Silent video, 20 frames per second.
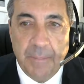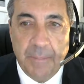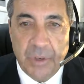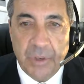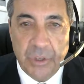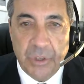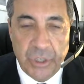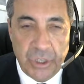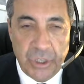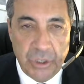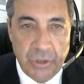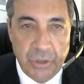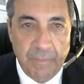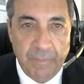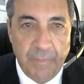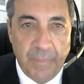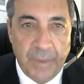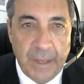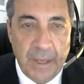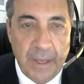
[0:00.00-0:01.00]
decision
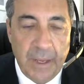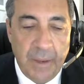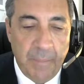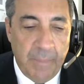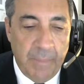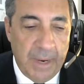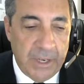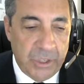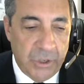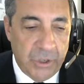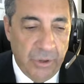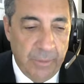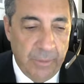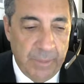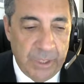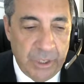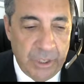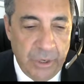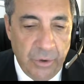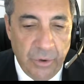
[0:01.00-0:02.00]
based on the
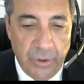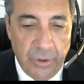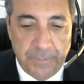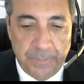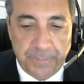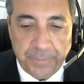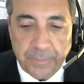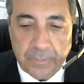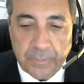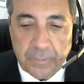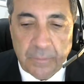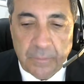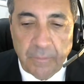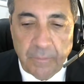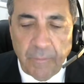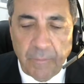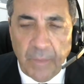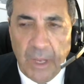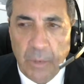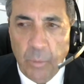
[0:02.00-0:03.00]
material,
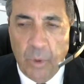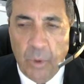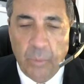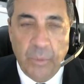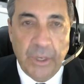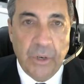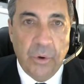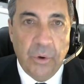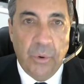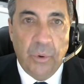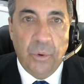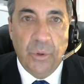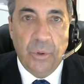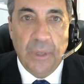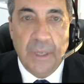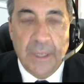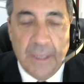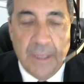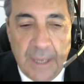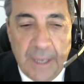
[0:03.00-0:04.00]
and what we
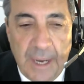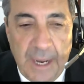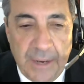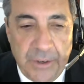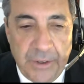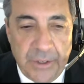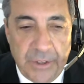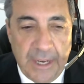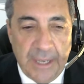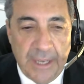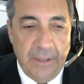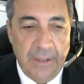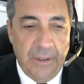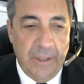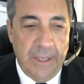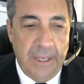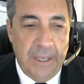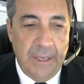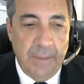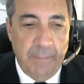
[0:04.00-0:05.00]
call undertaking
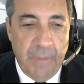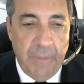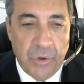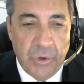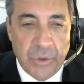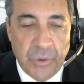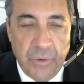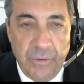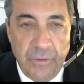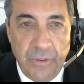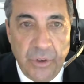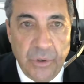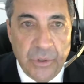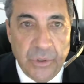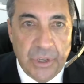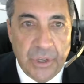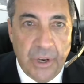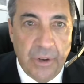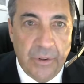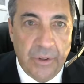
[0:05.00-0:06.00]
the merits review
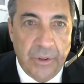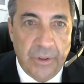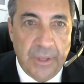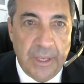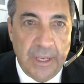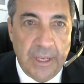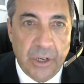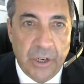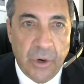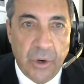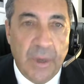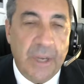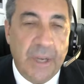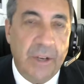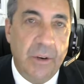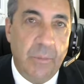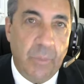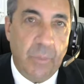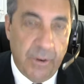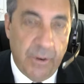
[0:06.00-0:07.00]
so that the
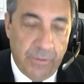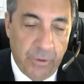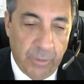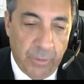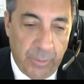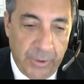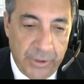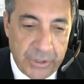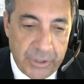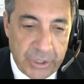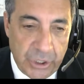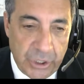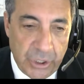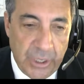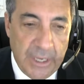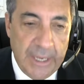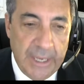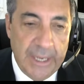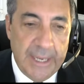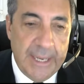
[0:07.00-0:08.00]
correct and preferable
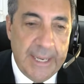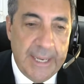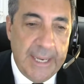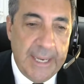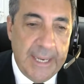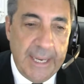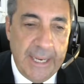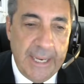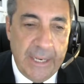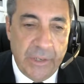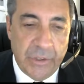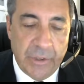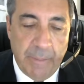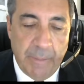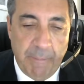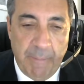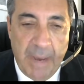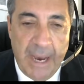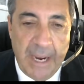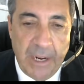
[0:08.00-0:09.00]
decision is
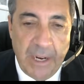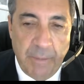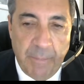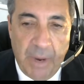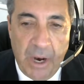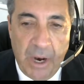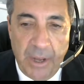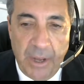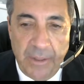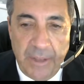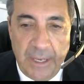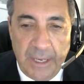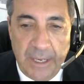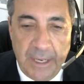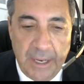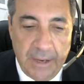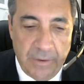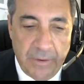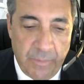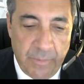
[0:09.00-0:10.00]
made by the
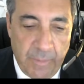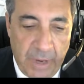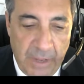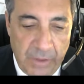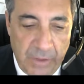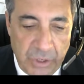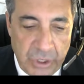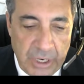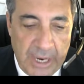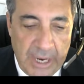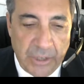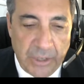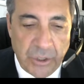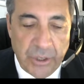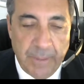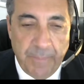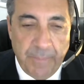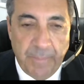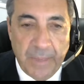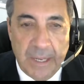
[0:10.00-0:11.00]
judge.
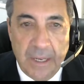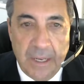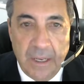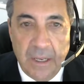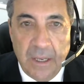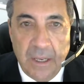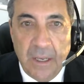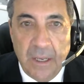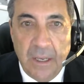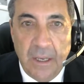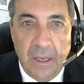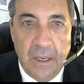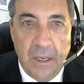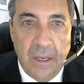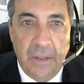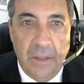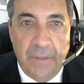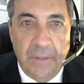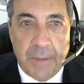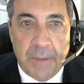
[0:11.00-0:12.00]

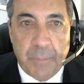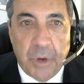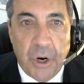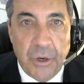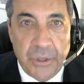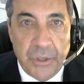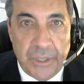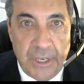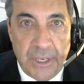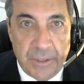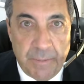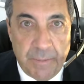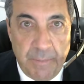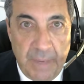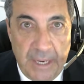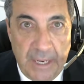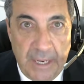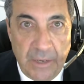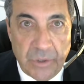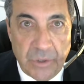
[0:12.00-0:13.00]
That process
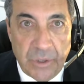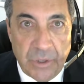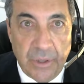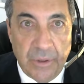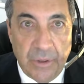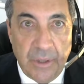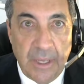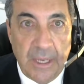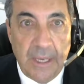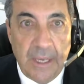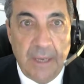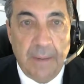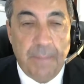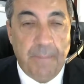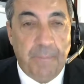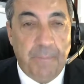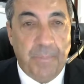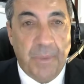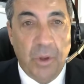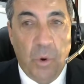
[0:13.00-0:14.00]
means that
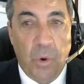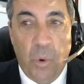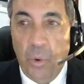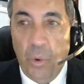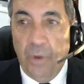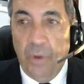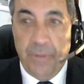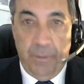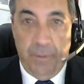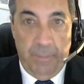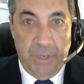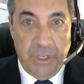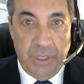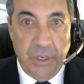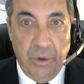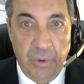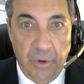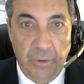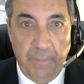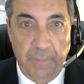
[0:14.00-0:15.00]
all of the
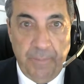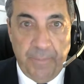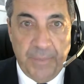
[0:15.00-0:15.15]
material